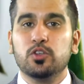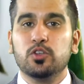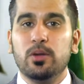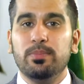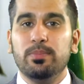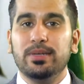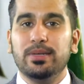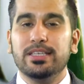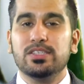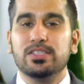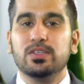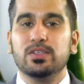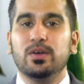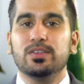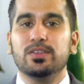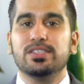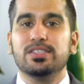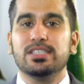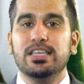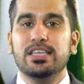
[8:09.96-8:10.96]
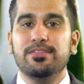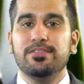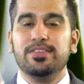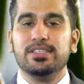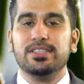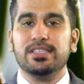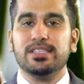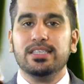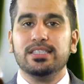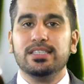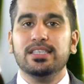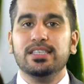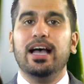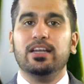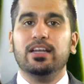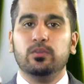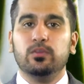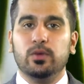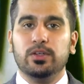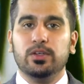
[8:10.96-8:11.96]
droplets on surfaces
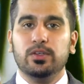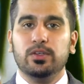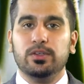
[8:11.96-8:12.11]
and run